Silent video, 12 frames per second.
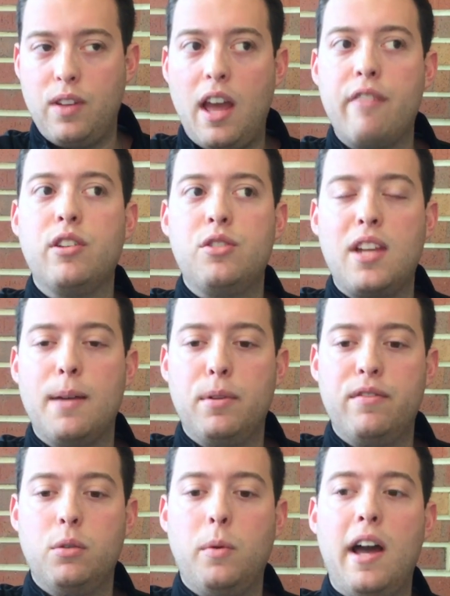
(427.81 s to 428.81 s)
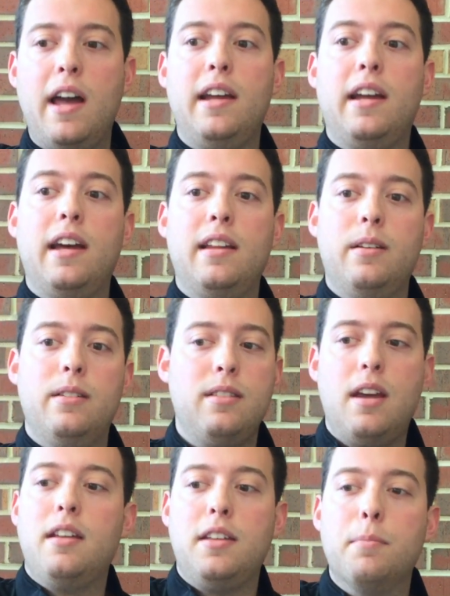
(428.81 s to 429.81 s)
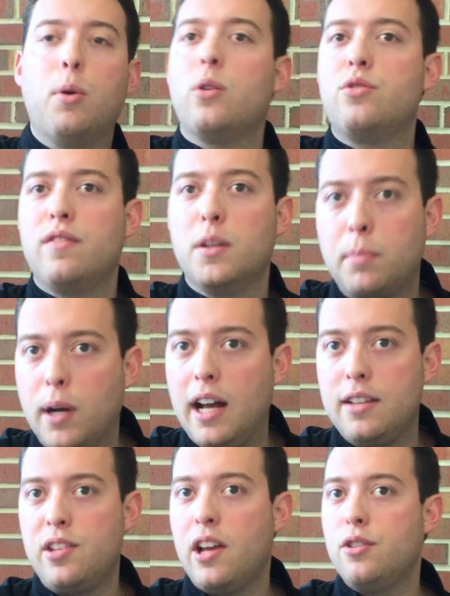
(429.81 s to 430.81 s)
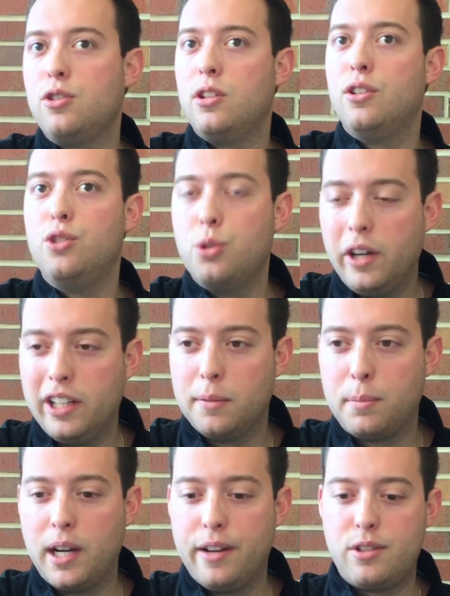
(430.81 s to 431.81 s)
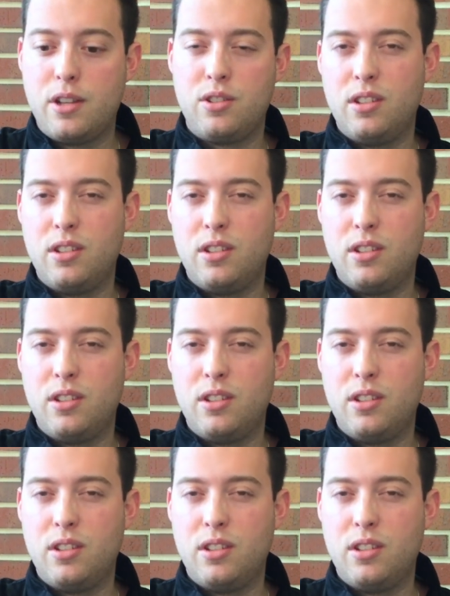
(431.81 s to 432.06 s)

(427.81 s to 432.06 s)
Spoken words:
every step of the way, and the importance of the process and enjoying the process.